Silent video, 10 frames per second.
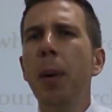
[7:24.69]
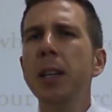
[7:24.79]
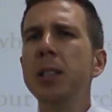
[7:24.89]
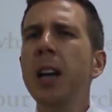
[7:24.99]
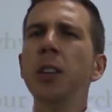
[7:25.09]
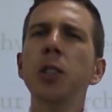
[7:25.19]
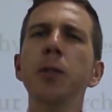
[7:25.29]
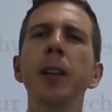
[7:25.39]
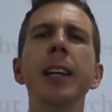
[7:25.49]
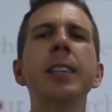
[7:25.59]
but it's not
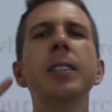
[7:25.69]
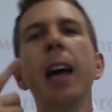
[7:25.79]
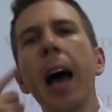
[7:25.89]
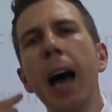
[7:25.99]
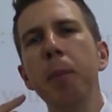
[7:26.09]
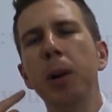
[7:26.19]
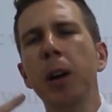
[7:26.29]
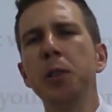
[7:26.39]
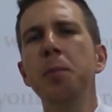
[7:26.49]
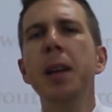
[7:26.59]
just feeling sad because